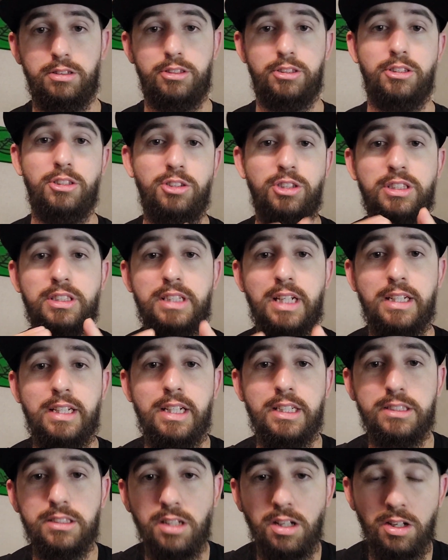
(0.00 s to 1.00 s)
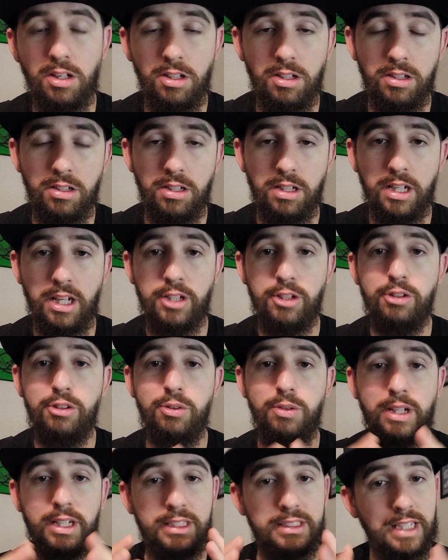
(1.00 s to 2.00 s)
You just say, yes, sir, and you
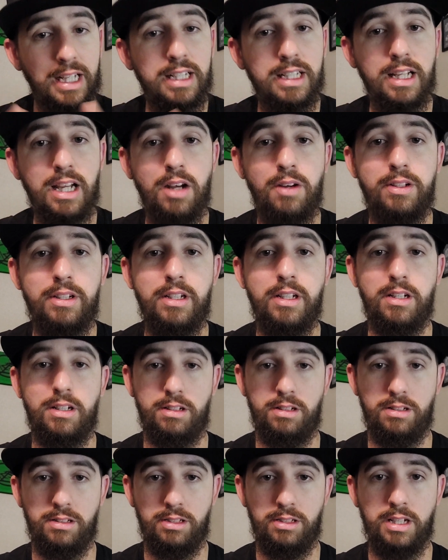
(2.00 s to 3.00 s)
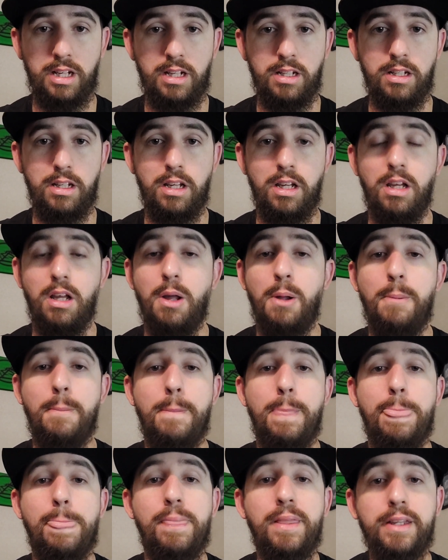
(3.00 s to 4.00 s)
do it exactly how I did it, okay?
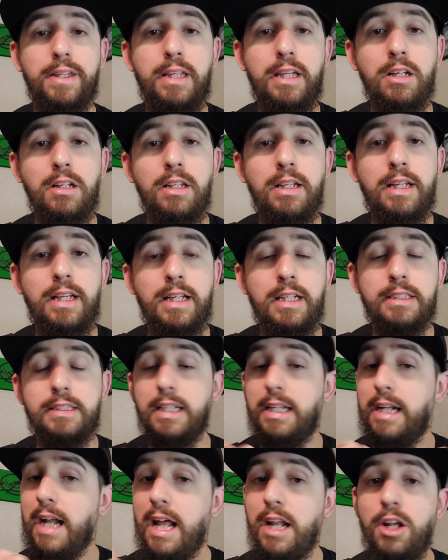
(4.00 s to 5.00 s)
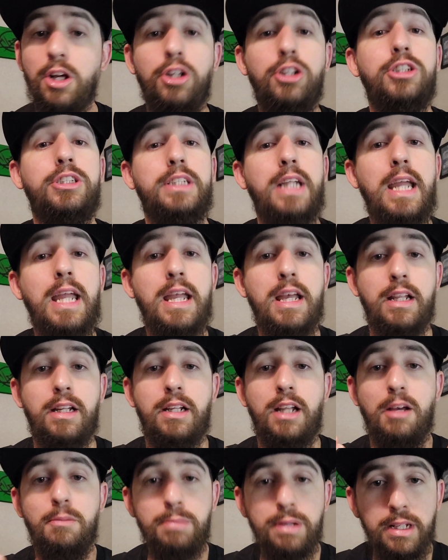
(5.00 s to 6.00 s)
The deal is, and I understand,
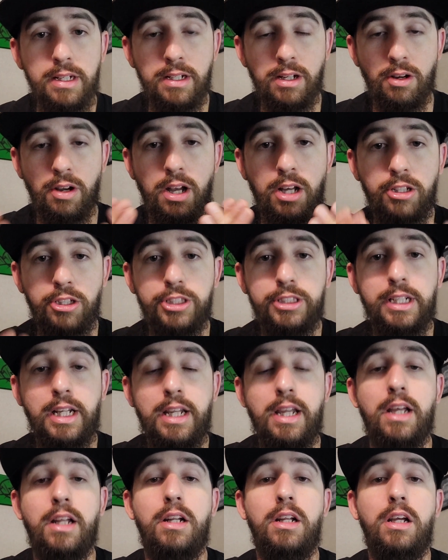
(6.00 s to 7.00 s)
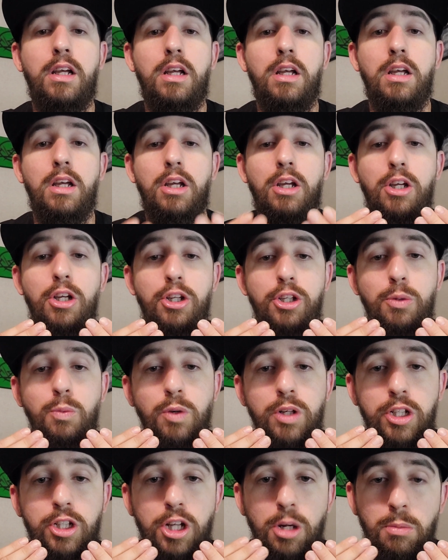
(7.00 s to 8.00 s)
I've been there, I understand. You
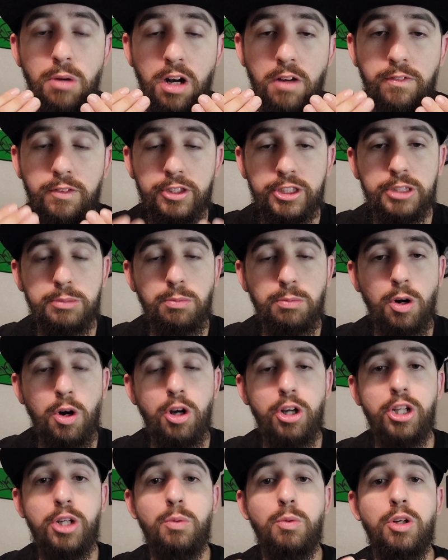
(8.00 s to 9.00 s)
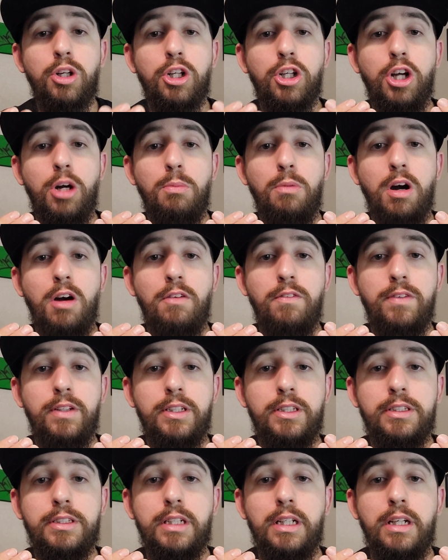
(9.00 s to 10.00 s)
want to come off as smart, you want to come off
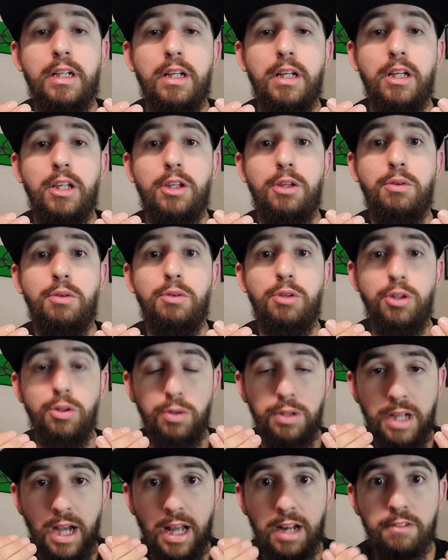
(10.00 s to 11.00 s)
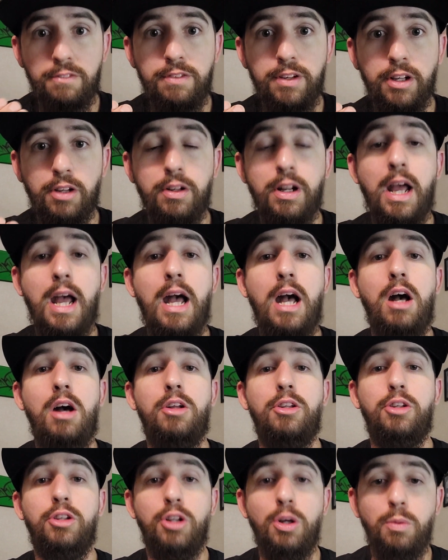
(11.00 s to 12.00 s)
as you got it figured
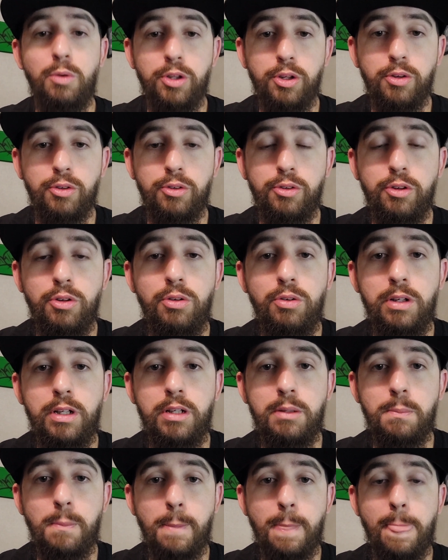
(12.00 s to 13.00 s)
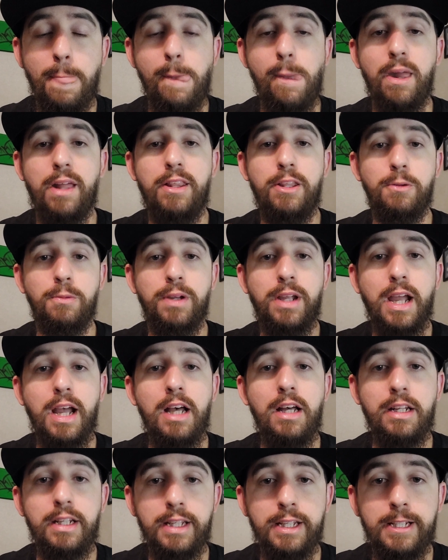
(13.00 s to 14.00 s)
out, and you know what you're doing. And the
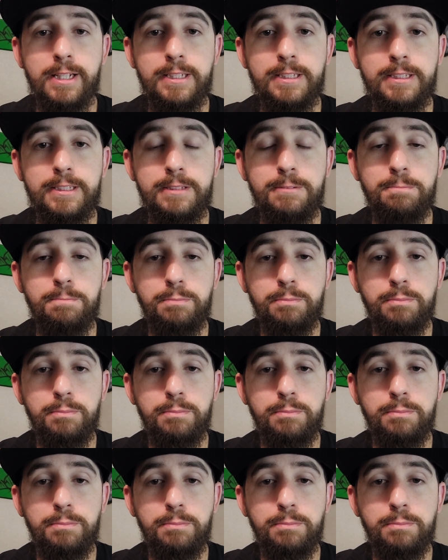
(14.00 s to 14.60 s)
reality is,